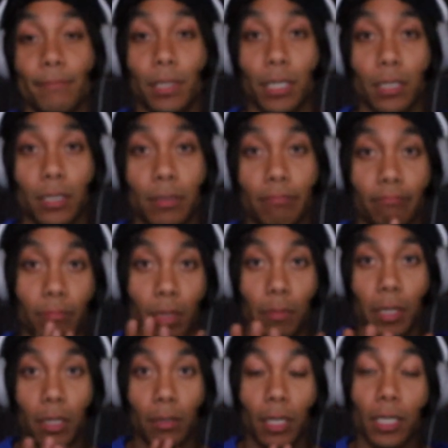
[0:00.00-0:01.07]
Just, I
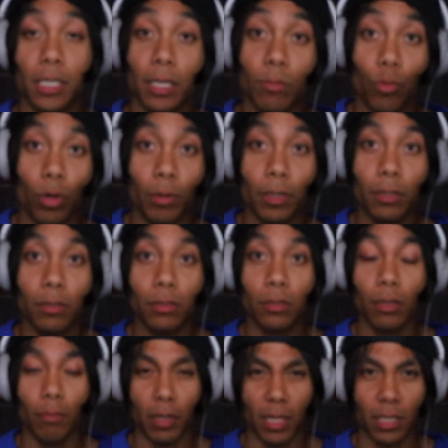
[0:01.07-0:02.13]
mean, like some women
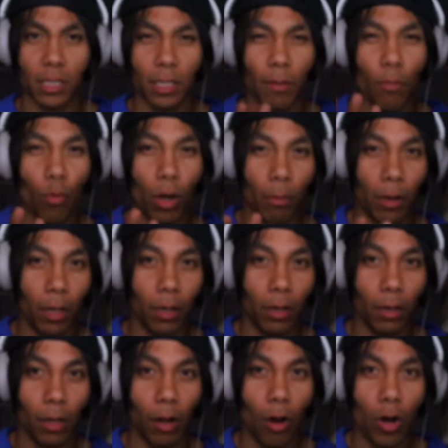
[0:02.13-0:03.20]

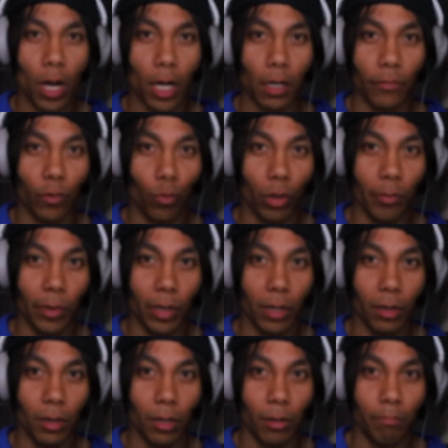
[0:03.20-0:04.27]
are not even
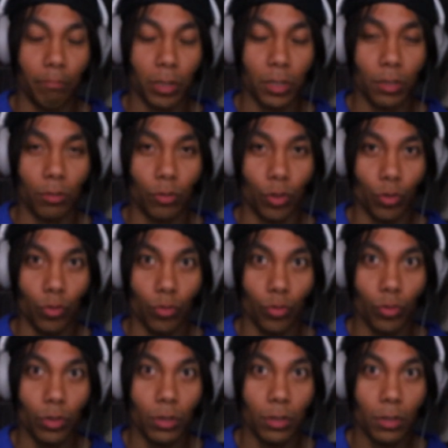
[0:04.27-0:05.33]
women, they're a bunch of
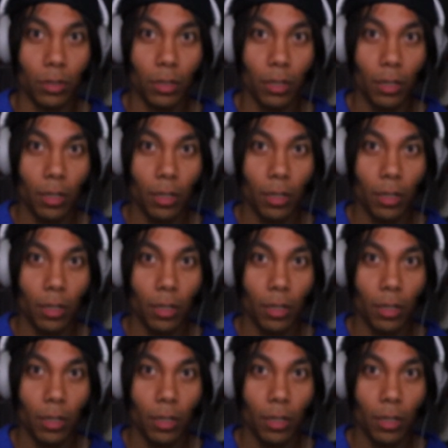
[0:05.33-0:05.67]
dudes,